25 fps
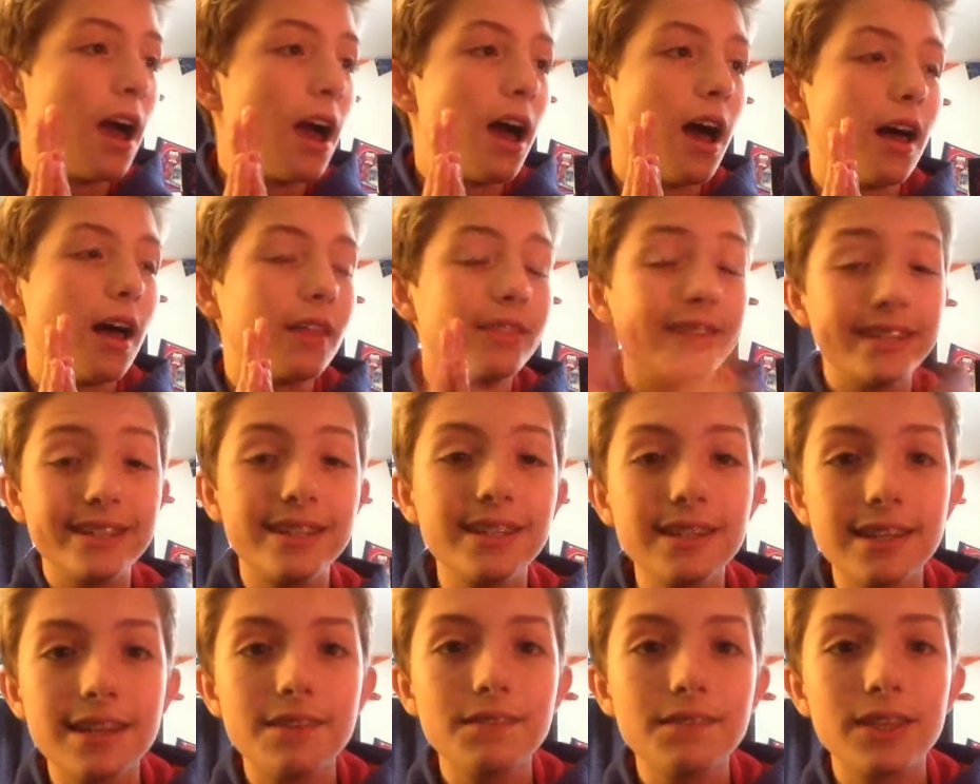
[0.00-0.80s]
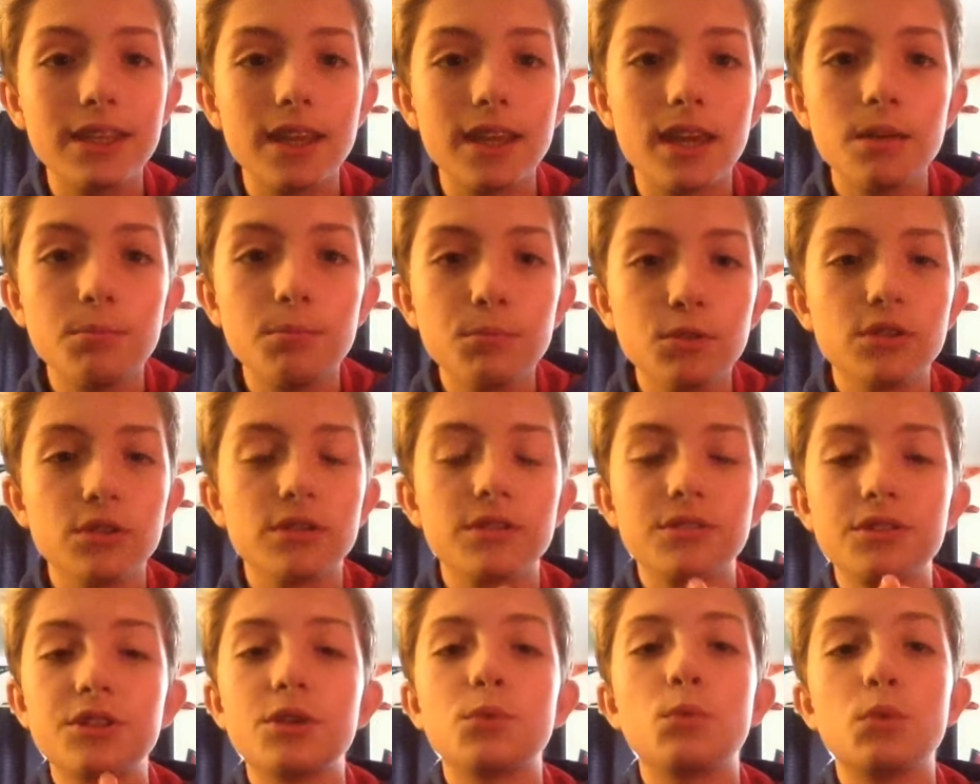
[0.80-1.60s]
Uh, they didn't have the game, or
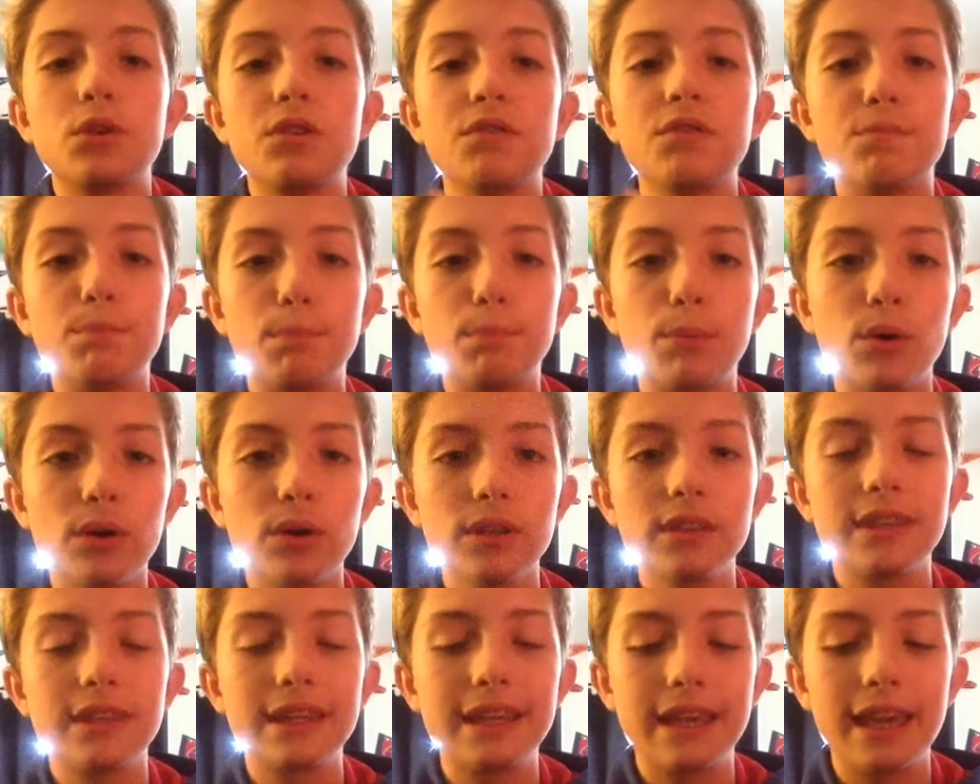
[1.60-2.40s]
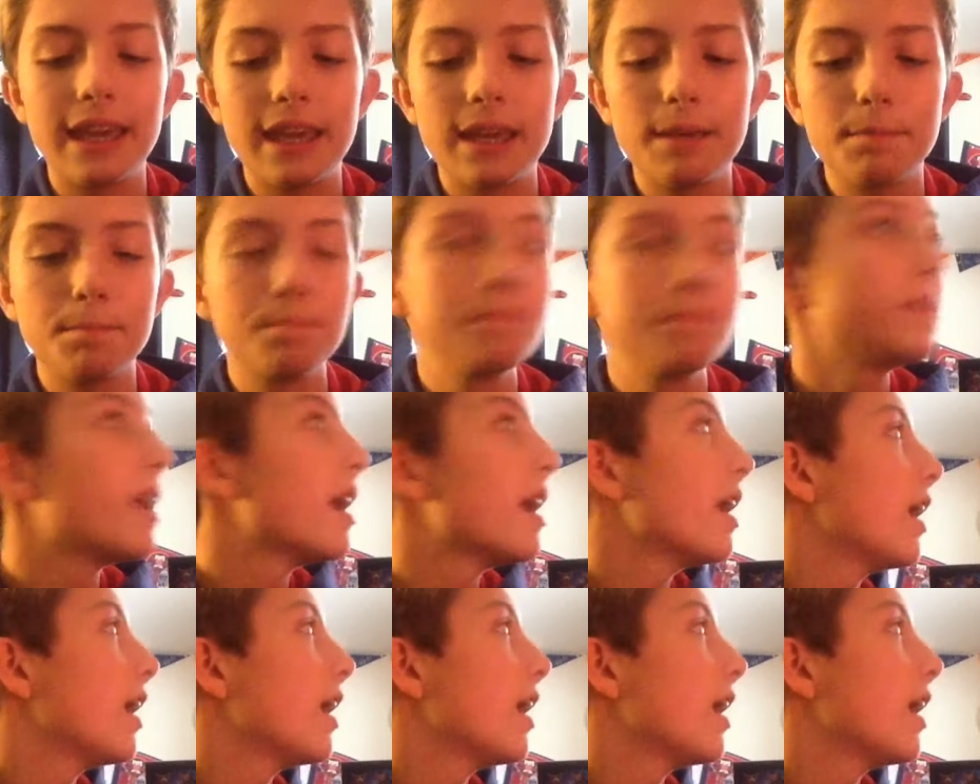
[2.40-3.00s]
else I would have bought the game.